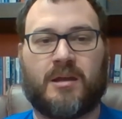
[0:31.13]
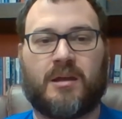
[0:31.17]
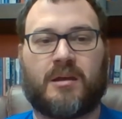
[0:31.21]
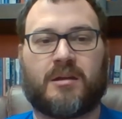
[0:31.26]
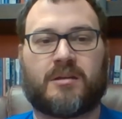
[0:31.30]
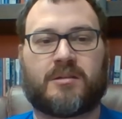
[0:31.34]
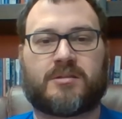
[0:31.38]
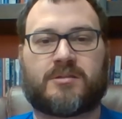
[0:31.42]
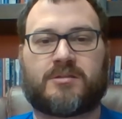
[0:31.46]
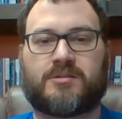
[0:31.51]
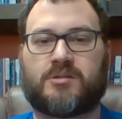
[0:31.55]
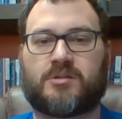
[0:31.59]

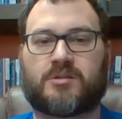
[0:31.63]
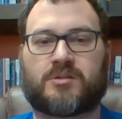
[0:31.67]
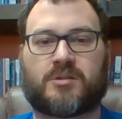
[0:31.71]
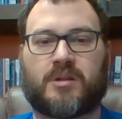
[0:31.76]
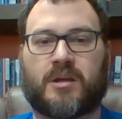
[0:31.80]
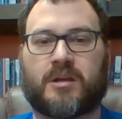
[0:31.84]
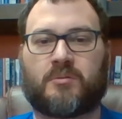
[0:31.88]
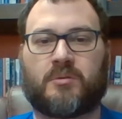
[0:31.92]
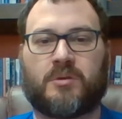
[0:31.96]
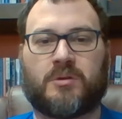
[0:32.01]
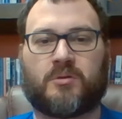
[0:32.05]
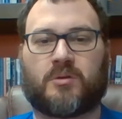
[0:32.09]
As just
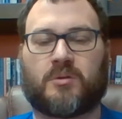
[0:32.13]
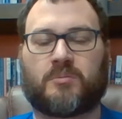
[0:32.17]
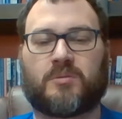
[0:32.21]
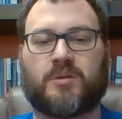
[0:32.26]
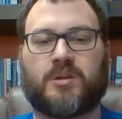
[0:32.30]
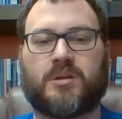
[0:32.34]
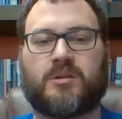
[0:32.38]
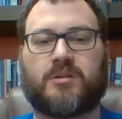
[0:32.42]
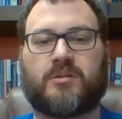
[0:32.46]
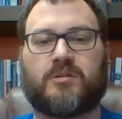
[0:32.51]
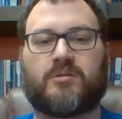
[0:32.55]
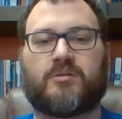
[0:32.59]
like we
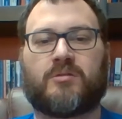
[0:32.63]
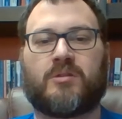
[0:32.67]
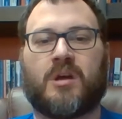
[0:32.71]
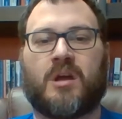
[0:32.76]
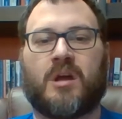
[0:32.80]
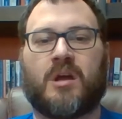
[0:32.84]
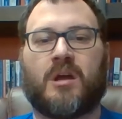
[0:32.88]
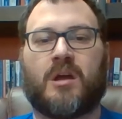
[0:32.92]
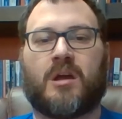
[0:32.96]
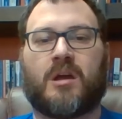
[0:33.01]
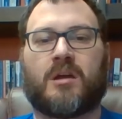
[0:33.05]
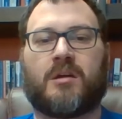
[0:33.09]
normally do,
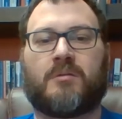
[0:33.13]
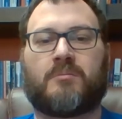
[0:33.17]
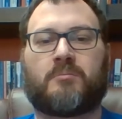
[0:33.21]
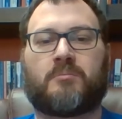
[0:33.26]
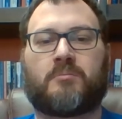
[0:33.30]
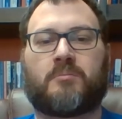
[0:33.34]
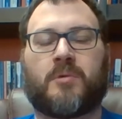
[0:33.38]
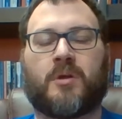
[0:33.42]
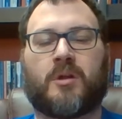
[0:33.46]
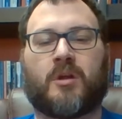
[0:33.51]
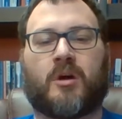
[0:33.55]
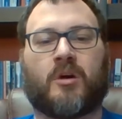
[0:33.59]

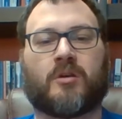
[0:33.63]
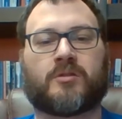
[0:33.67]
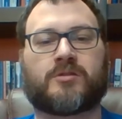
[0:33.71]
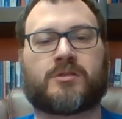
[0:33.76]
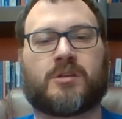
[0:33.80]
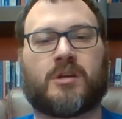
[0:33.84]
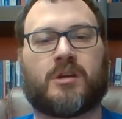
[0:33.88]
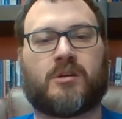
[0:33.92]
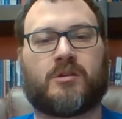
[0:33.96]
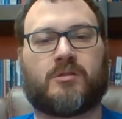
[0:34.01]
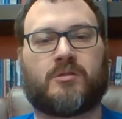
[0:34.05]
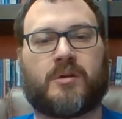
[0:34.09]
but
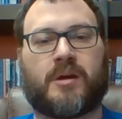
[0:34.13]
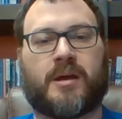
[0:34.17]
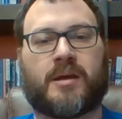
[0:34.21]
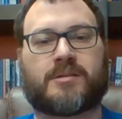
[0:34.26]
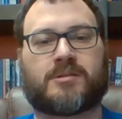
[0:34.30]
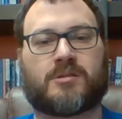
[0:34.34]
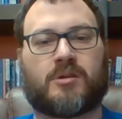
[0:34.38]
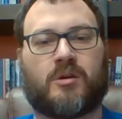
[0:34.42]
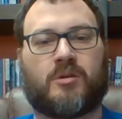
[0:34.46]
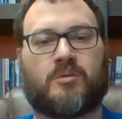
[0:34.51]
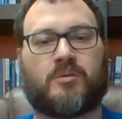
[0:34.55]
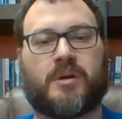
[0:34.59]
also,
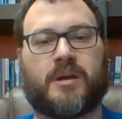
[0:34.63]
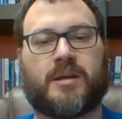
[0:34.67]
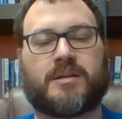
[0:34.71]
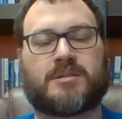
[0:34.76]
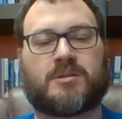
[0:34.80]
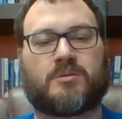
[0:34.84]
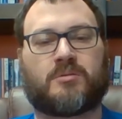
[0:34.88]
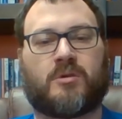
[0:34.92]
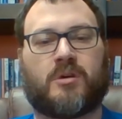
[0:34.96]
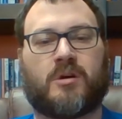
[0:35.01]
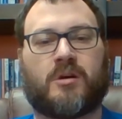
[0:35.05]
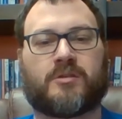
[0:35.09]
as always,
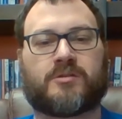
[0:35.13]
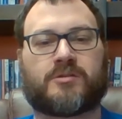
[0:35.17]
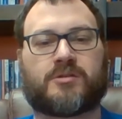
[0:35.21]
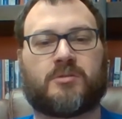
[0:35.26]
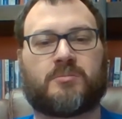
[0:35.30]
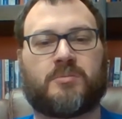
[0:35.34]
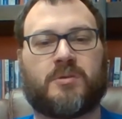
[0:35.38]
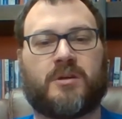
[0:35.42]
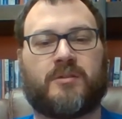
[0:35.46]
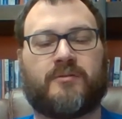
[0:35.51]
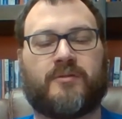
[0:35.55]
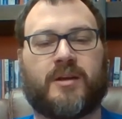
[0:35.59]
it will also
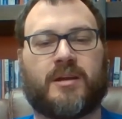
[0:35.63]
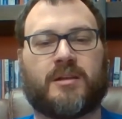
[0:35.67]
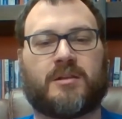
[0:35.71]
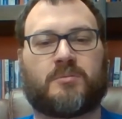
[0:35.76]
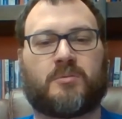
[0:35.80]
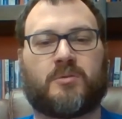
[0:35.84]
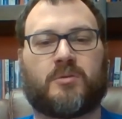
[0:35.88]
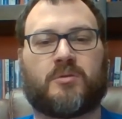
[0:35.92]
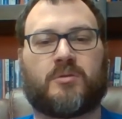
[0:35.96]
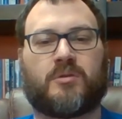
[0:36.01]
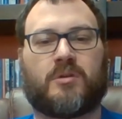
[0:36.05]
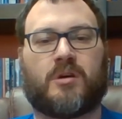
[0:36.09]
be
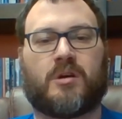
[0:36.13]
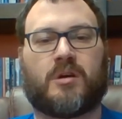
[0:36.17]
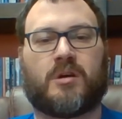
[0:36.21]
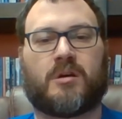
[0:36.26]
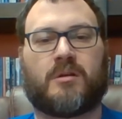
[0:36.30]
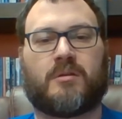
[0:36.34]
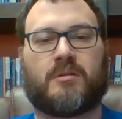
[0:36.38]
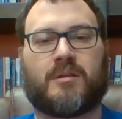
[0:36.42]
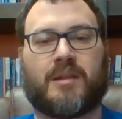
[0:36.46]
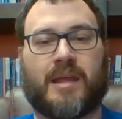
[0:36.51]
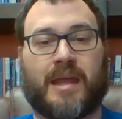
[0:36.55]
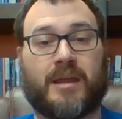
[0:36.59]

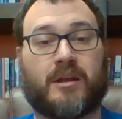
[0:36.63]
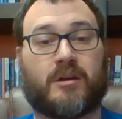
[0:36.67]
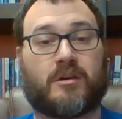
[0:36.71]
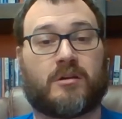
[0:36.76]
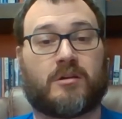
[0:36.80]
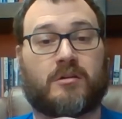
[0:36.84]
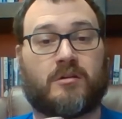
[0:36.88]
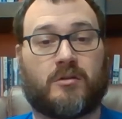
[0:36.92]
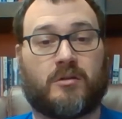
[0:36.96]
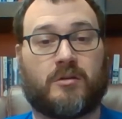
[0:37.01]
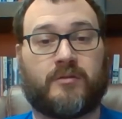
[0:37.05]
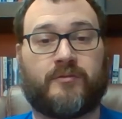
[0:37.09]
available
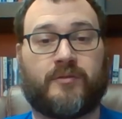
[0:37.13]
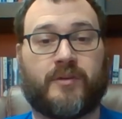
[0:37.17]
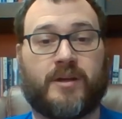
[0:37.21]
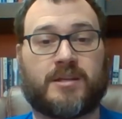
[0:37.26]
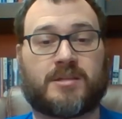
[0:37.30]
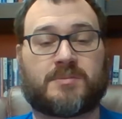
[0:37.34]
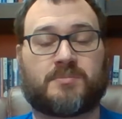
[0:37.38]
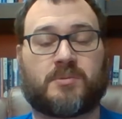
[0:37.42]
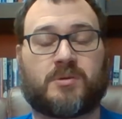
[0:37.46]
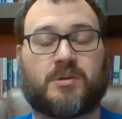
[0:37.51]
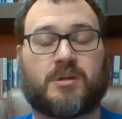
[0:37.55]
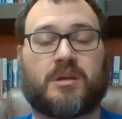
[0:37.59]
later on
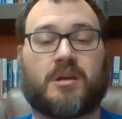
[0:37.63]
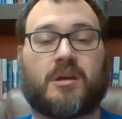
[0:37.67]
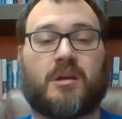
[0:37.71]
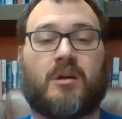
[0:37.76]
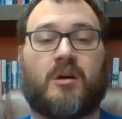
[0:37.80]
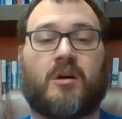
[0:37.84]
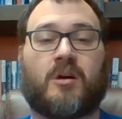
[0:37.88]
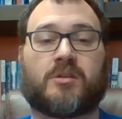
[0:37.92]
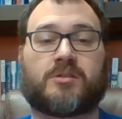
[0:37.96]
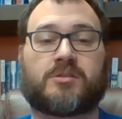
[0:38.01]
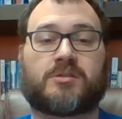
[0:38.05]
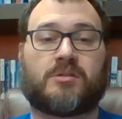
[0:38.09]
Facebook,
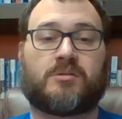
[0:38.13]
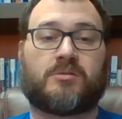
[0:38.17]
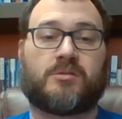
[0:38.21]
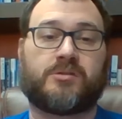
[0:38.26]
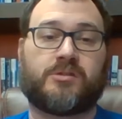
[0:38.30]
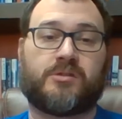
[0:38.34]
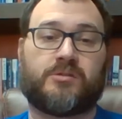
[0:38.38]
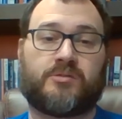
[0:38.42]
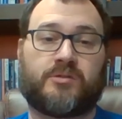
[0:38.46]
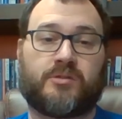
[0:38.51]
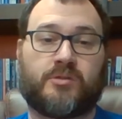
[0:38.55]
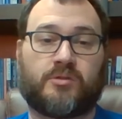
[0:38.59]
also on
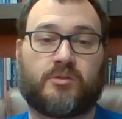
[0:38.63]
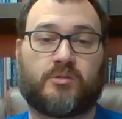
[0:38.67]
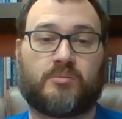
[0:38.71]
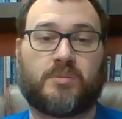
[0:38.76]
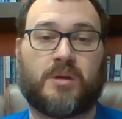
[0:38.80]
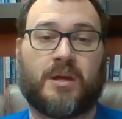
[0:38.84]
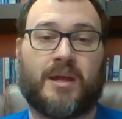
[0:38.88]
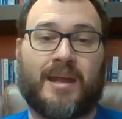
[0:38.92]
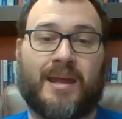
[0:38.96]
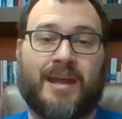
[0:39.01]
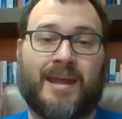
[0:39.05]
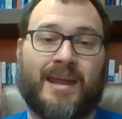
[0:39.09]

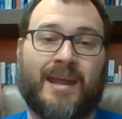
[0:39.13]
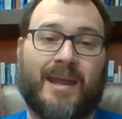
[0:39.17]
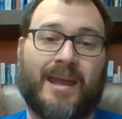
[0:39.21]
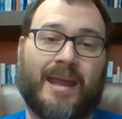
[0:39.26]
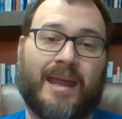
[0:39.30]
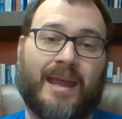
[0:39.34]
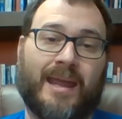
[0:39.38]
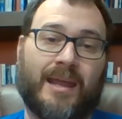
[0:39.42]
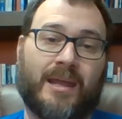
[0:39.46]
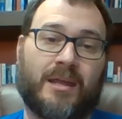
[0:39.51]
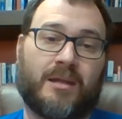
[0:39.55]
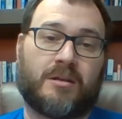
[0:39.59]
YouTube,
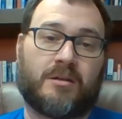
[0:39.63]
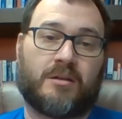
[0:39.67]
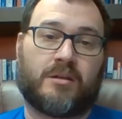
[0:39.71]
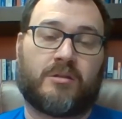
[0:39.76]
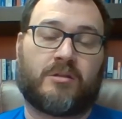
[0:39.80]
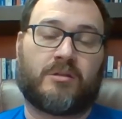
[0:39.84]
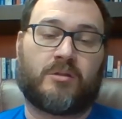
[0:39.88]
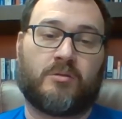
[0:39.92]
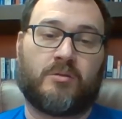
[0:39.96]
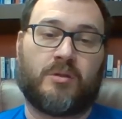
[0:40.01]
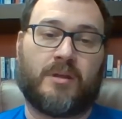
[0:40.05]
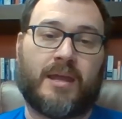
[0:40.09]
and
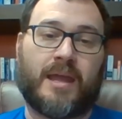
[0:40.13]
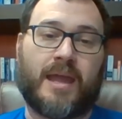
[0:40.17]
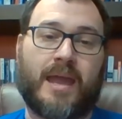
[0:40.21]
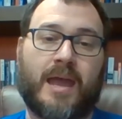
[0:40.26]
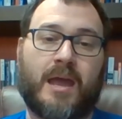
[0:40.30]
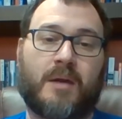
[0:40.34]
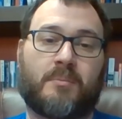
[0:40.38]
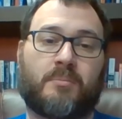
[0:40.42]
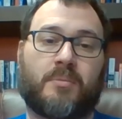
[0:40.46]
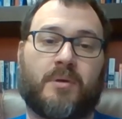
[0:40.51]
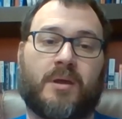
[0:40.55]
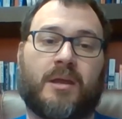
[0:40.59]
through the
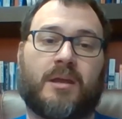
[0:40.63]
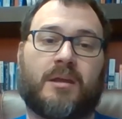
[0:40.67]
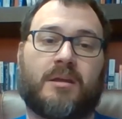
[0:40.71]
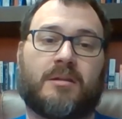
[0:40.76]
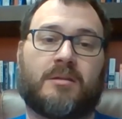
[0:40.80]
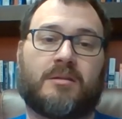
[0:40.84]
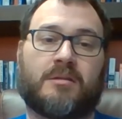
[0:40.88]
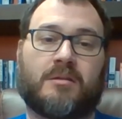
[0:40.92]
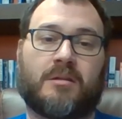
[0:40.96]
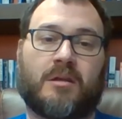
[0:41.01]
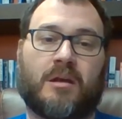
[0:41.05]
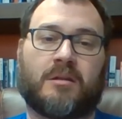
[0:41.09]
app.
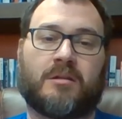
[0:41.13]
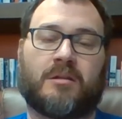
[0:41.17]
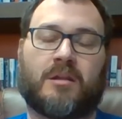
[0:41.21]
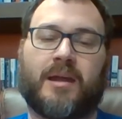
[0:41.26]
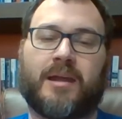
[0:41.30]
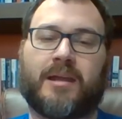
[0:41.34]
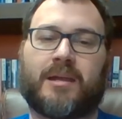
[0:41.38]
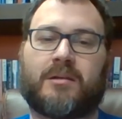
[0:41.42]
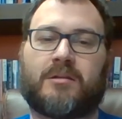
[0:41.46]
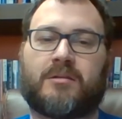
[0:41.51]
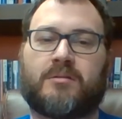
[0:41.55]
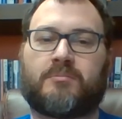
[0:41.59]
And
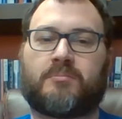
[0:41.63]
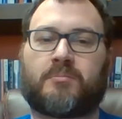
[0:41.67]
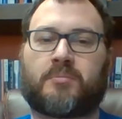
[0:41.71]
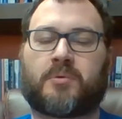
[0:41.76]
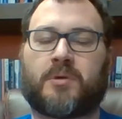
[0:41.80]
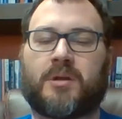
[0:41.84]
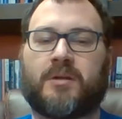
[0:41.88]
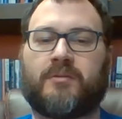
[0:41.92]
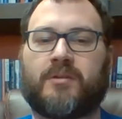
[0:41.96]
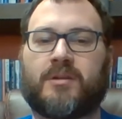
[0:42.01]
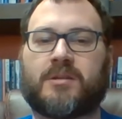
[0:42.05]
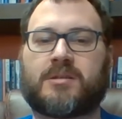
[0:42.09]
unlike
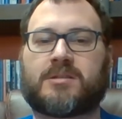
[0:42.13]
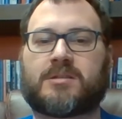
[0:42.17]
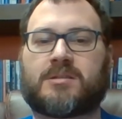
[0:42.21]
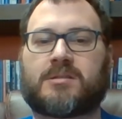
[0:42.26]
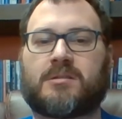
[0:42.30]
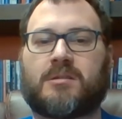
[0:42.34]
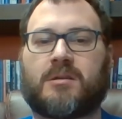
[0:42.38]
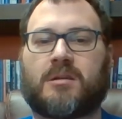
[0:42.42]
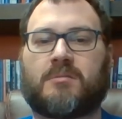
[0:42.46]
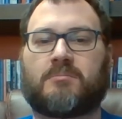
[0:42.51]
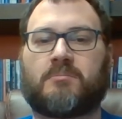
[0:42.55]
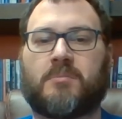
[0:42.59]
previous
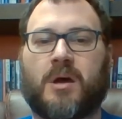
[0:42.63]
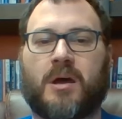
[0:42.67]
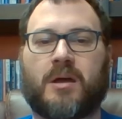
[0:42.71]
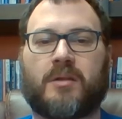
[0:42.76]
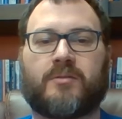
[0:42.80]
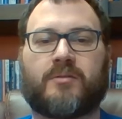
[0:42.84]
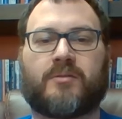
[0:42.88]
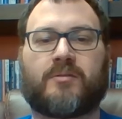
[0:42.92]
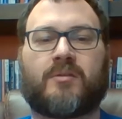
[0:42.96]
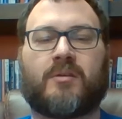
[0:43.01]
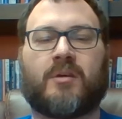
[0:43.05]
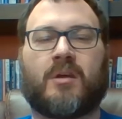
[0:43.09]

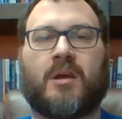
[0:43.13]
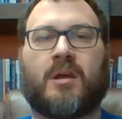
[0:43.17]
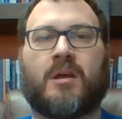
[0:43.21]
months,